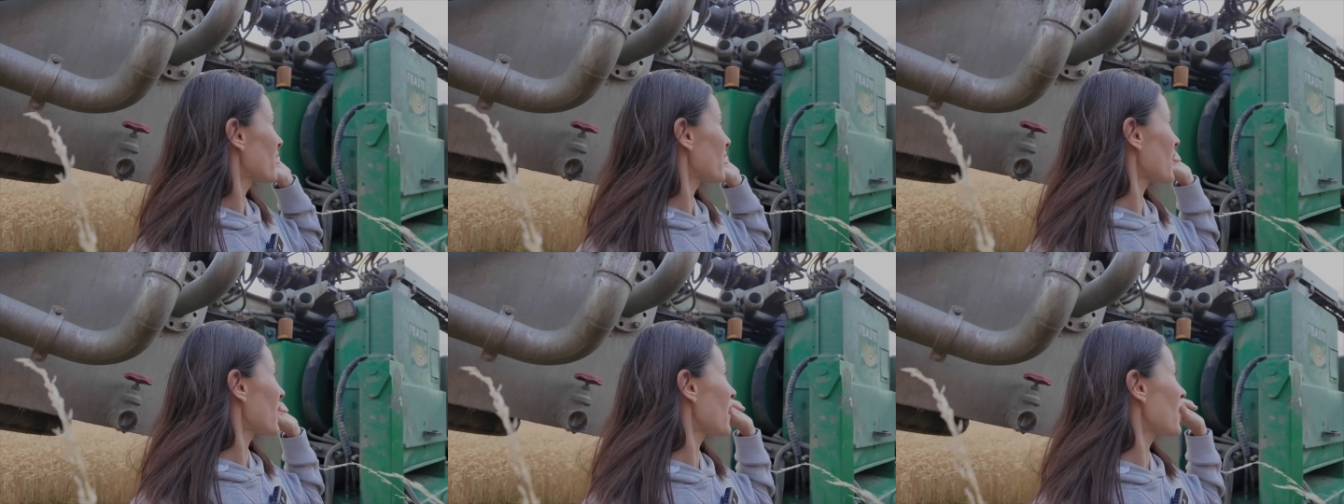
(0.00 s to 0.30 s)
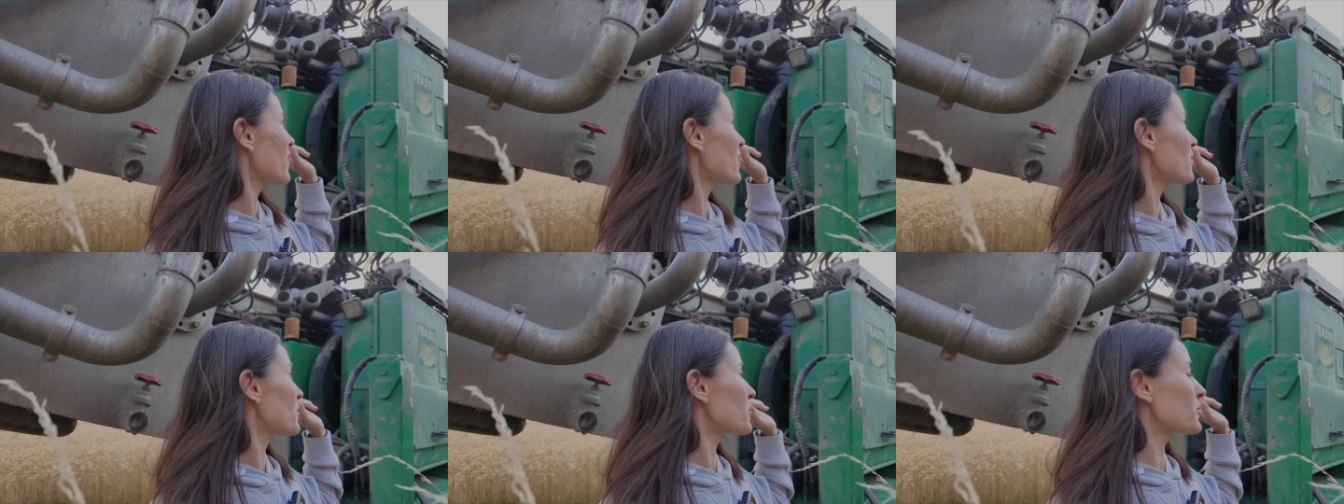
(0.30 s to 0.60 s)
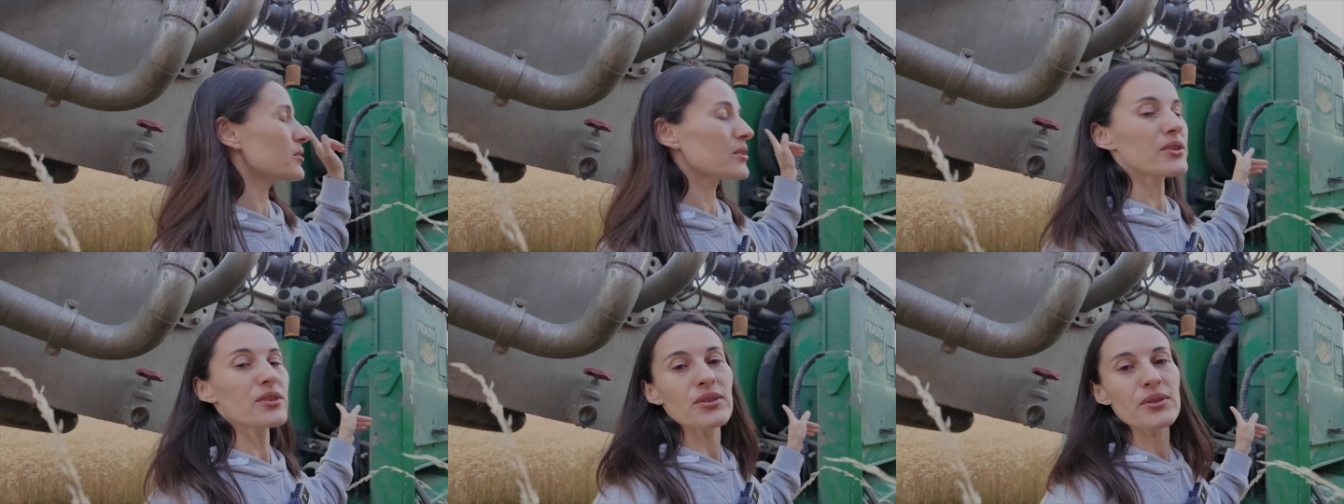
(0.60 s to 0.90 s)
they
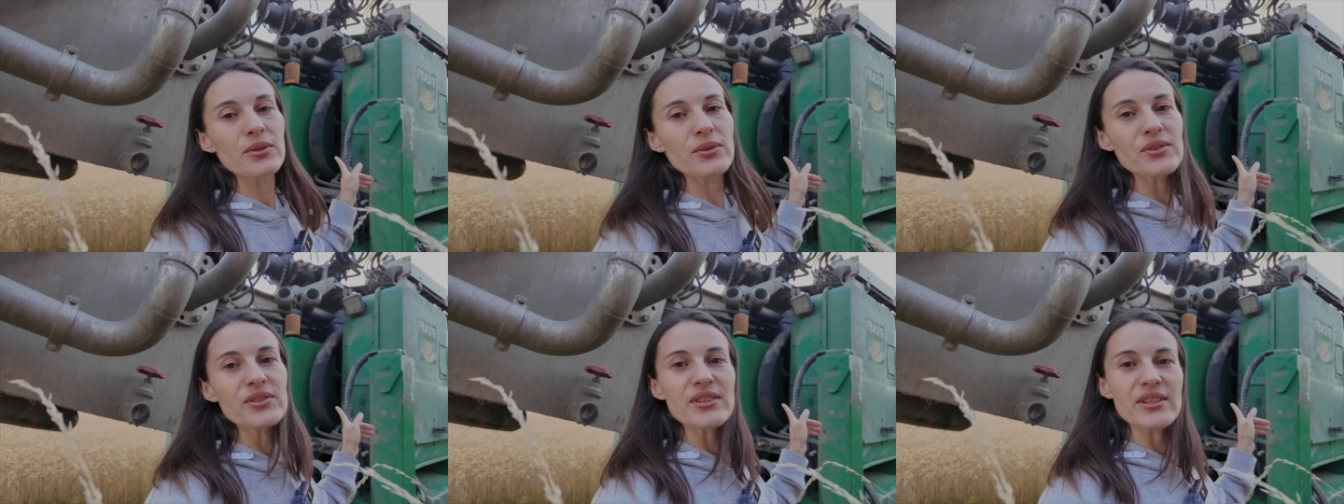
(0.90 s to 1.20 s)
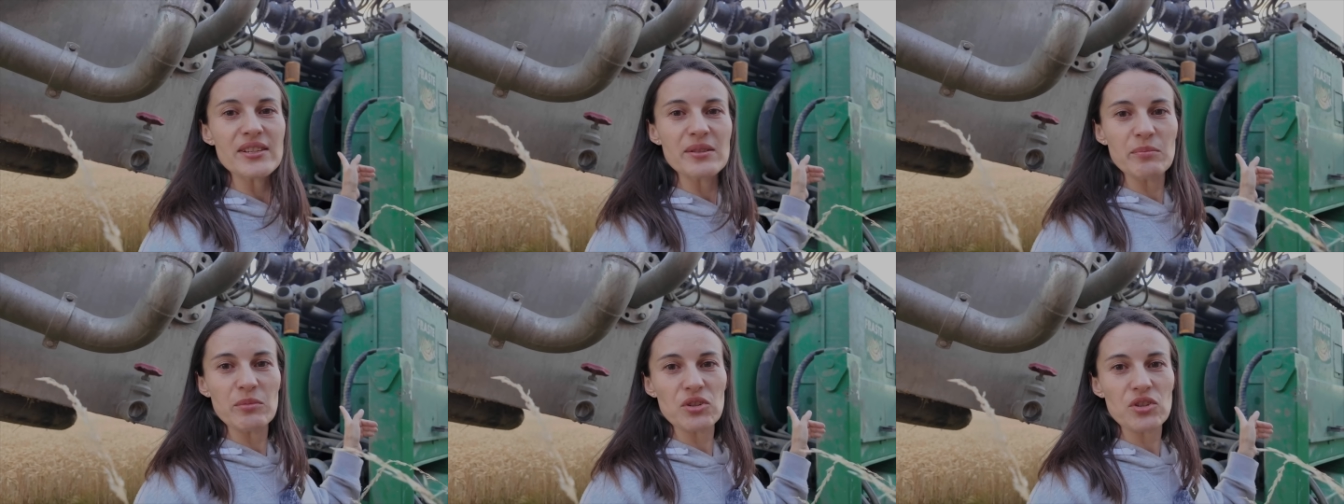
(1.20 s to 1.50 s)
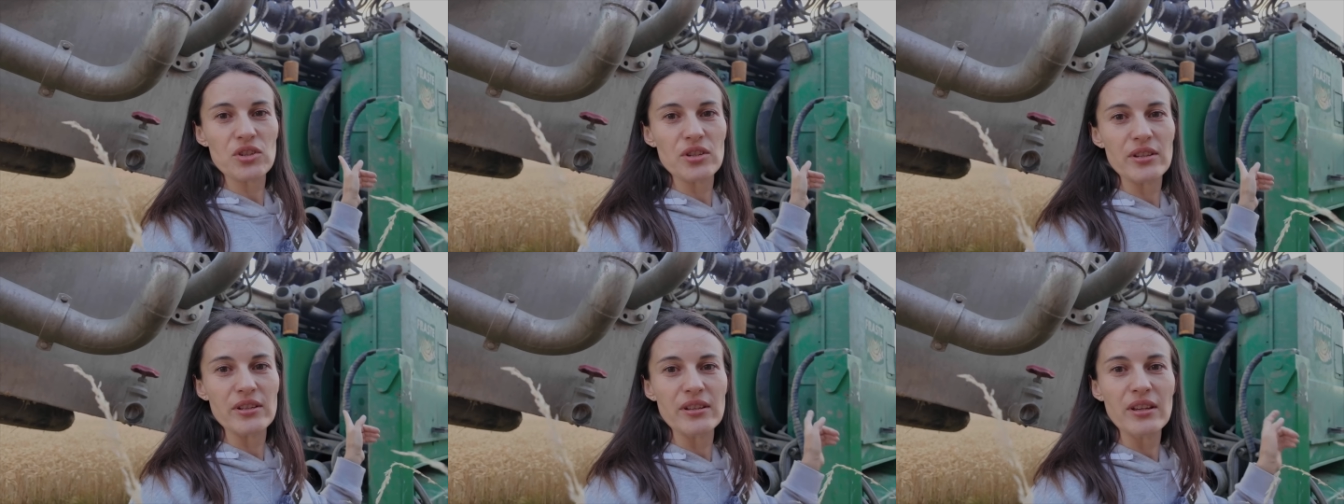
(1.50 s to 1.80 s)
couldn't use this
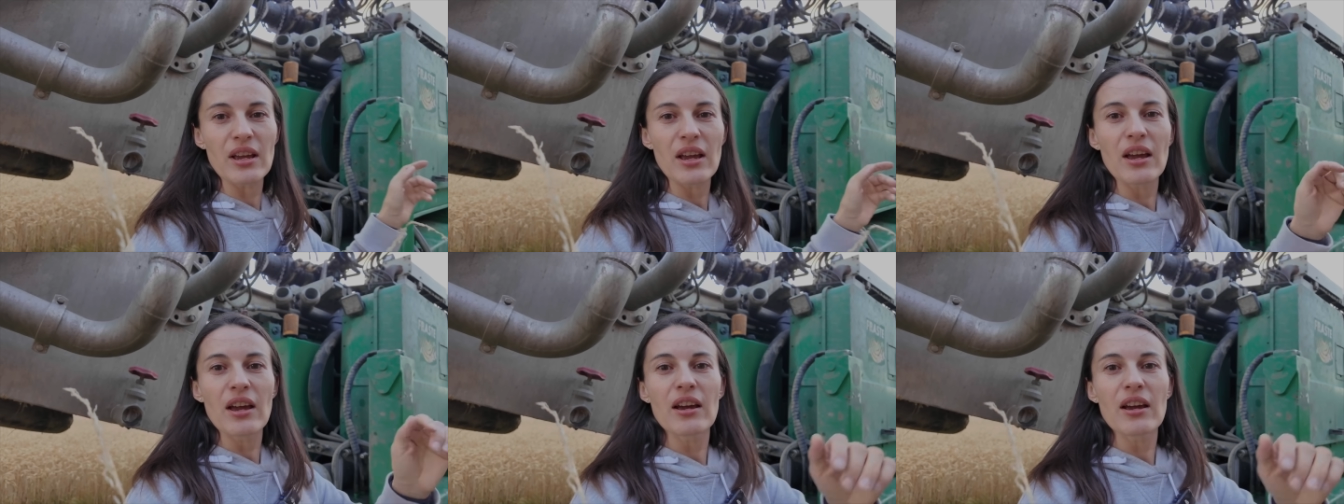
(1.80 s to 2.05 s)
machine.